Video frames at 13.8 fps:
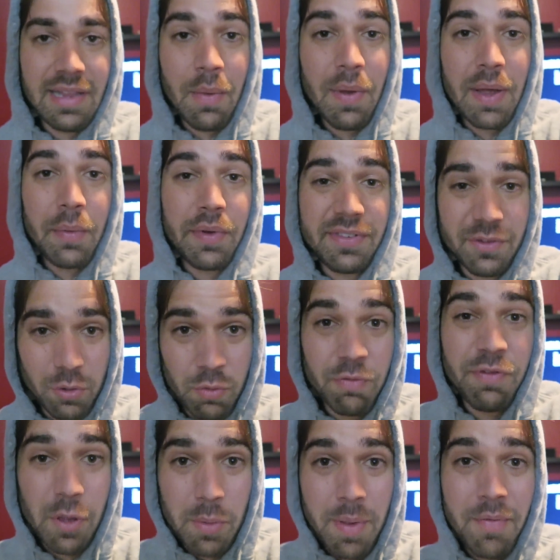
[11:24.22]
That way we still
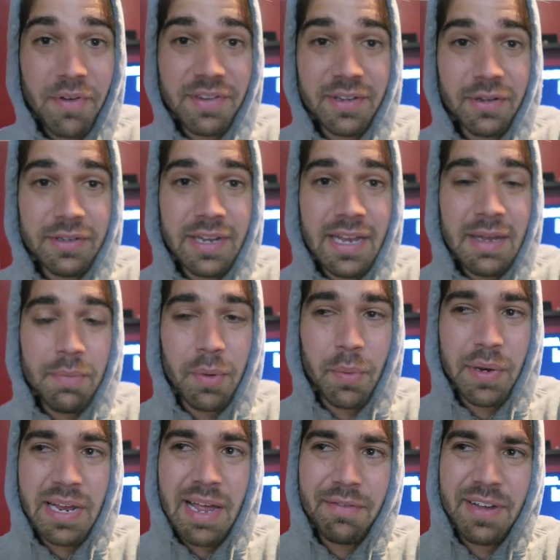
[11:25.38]
film every single day, but
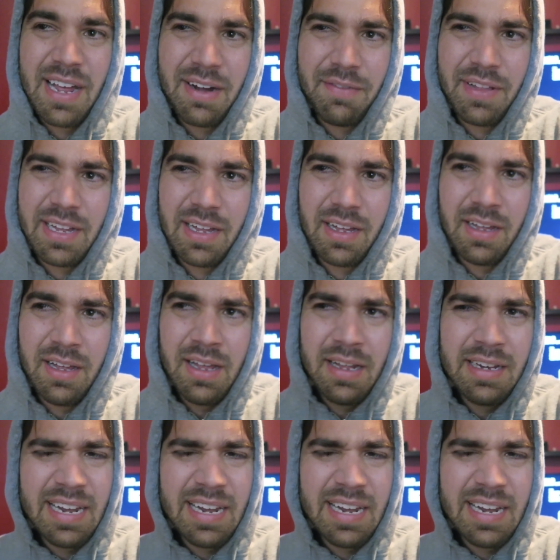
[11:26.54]
we have kind of like a,